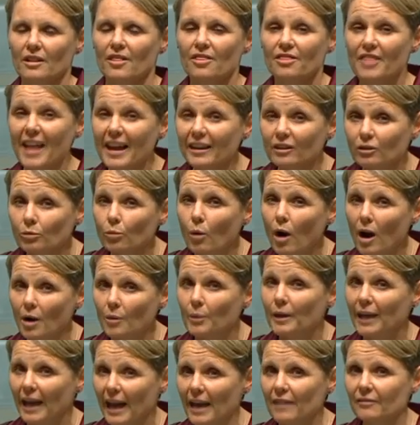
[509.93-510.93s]
That's why
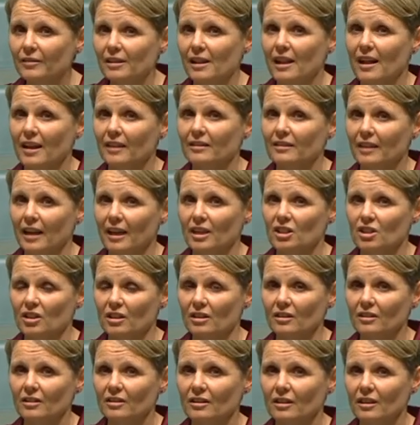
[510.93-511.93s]
we have class
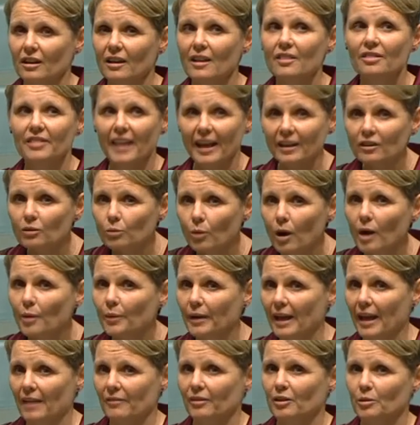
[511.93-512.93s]
actions. That's why we
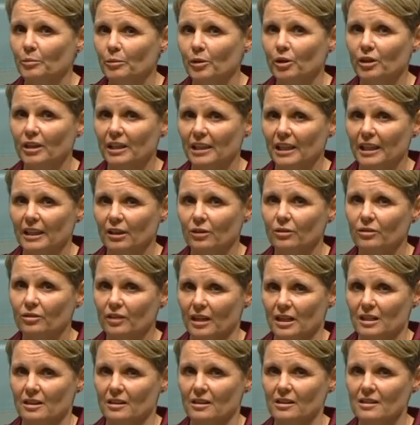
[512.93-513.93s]
have community legal
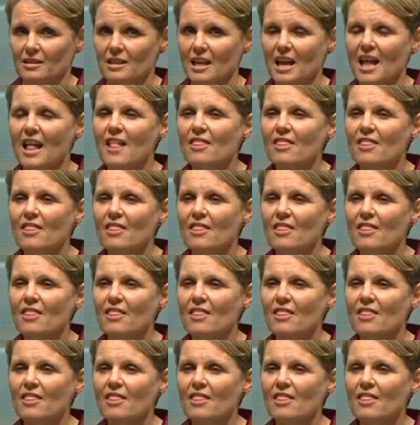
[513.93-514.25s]
centres.